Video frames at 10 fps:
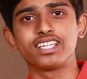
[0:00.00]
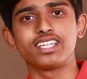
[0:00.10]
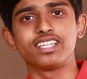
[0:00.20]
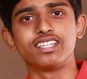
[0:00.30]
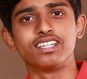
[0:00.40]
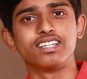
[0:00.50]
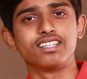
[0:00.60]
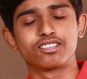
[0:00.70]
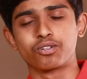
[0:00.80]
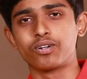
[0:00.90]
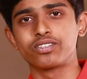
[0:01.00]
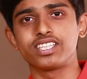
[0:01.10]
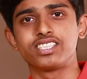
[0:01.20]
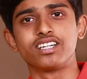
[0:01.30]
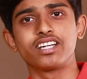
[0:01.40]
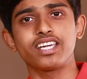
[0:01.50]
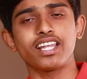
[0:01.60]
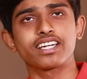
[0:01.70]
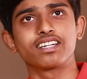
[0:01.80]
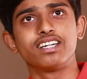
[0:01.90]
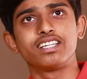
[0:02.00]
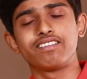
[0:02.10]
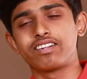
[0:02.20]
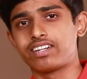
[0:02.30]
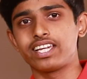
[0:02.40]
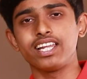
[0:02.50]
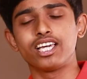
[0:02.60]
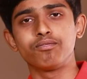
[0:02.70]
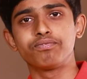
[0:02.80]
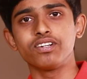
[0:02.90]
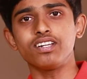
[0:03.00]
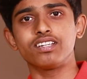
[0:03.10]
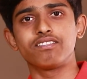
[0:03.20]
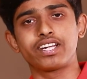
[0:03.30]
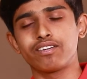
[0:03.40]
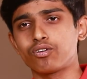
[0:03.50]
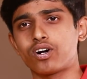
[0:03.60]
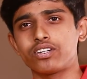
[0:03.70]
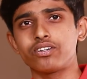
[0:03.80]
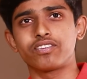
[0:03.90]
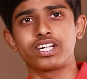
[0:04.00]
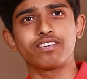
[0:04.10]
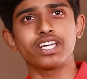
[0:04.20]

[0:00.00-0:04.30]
the journey. Like, they were really helpful. Whenever